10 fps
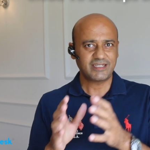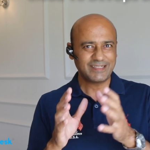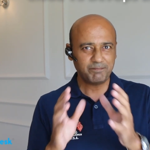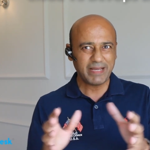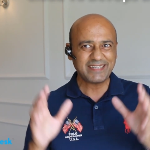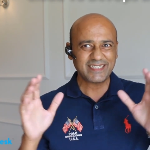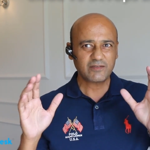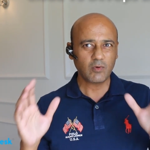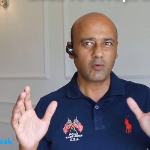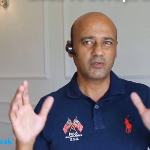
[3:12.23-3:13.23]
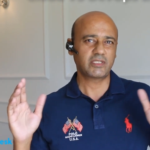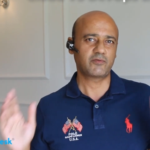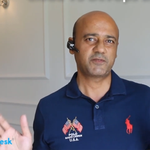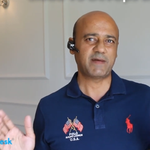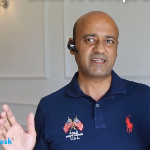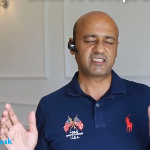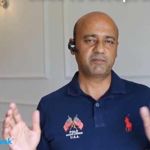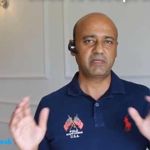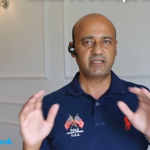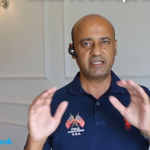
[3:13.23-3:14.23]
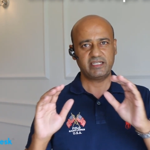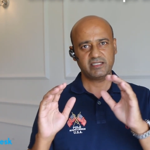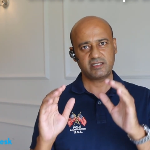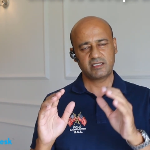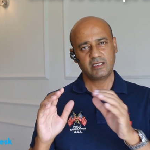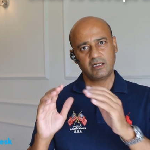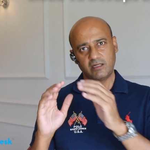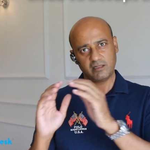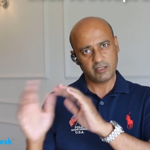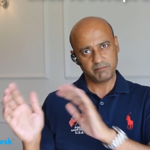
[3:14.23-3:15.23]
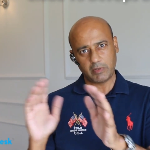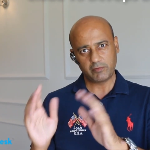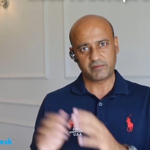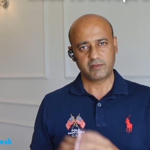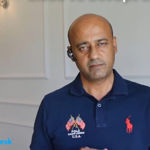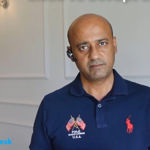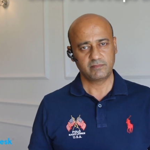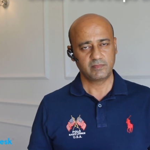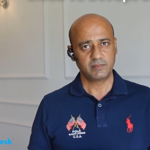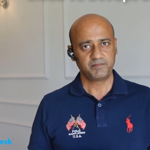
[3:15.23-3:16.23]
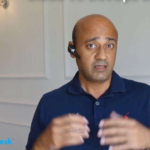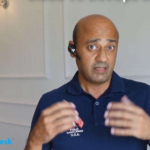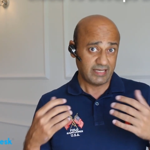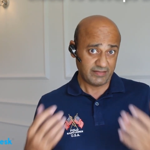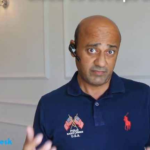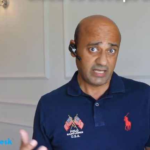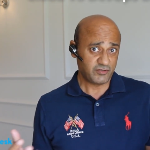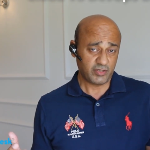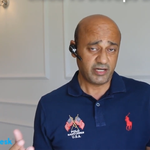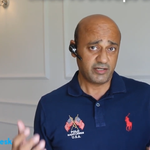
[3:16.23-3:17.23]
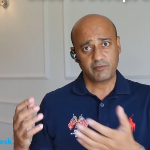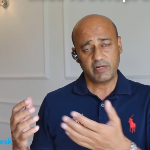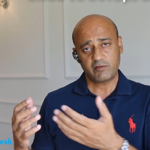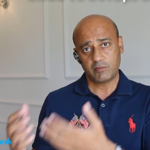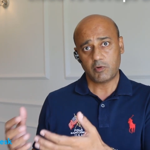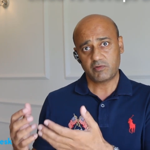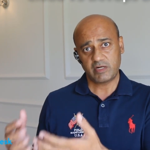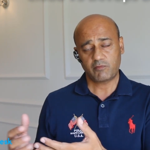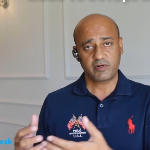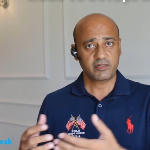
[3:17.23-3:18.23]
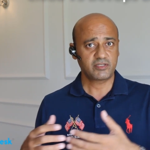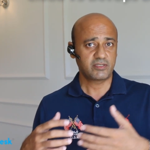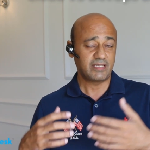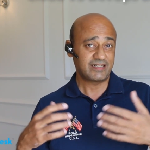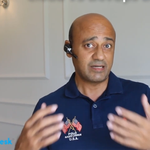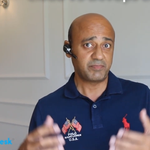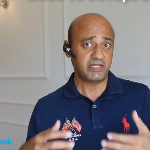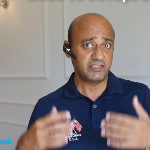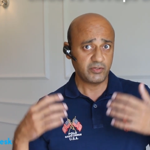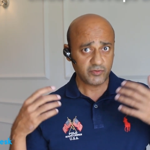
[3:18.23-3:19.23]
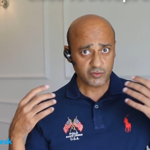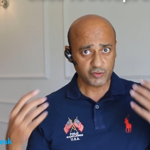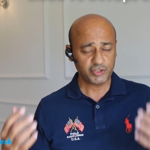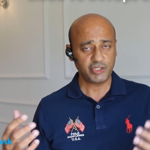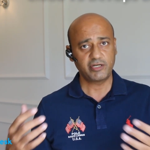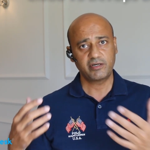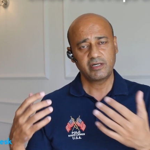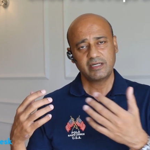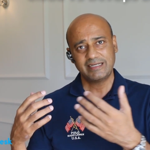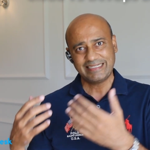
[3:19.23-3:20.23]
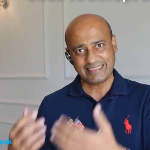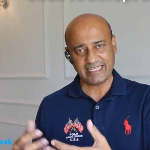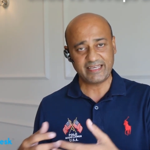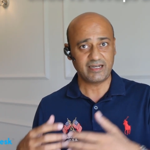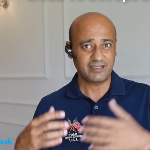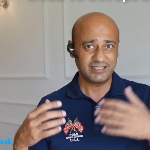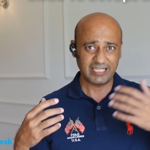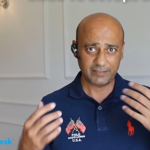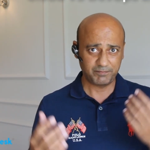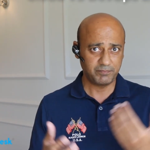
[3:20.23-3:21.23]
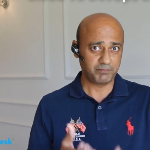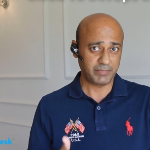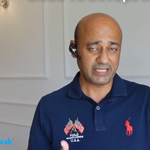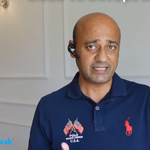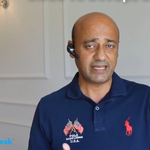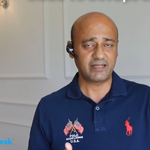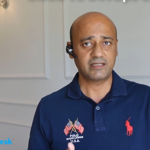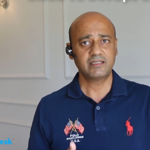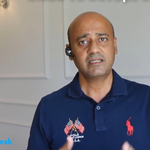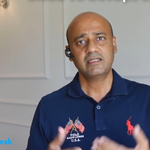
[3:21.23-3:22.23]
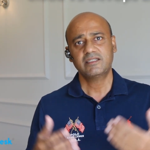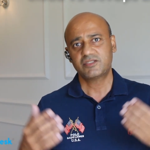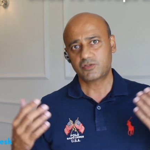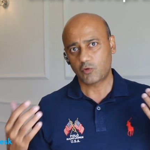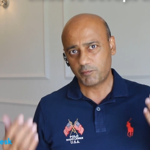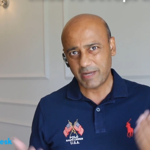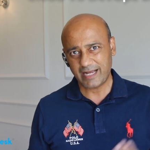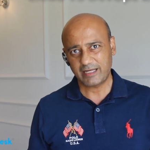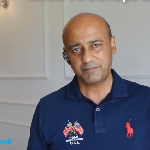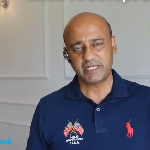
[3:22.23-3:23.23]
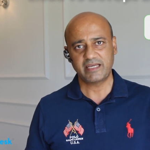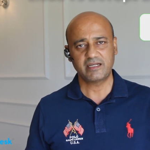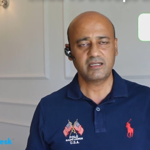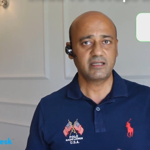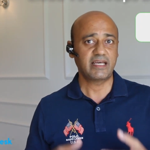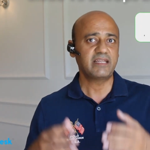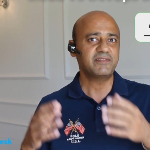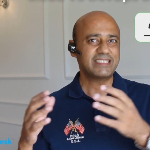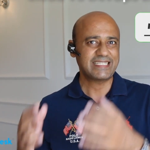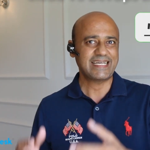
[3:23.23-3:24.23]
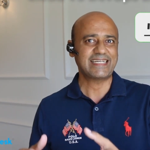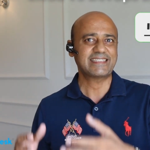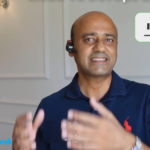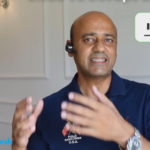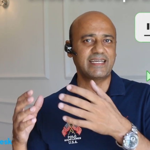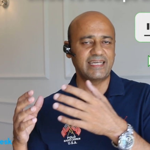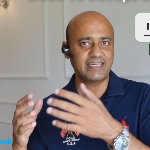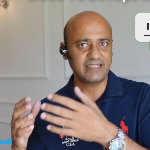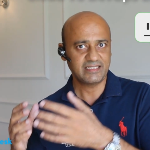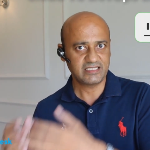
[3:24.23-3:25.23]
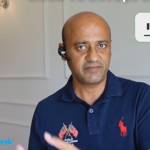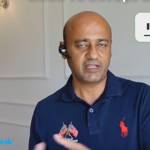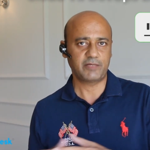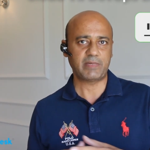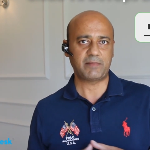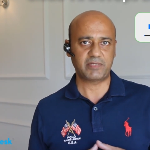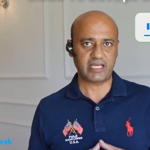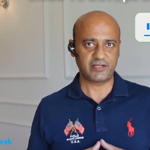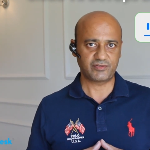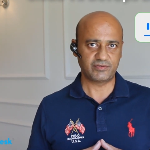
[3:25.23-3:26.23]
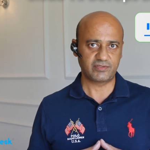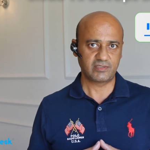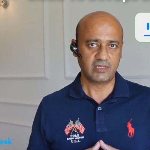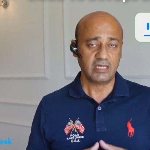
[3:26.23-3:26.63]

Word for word: on the basic roles and responsibilities on both. The engineers create remote networks that companies use to share data, conduct big data, store backup data, and even test and develop applications.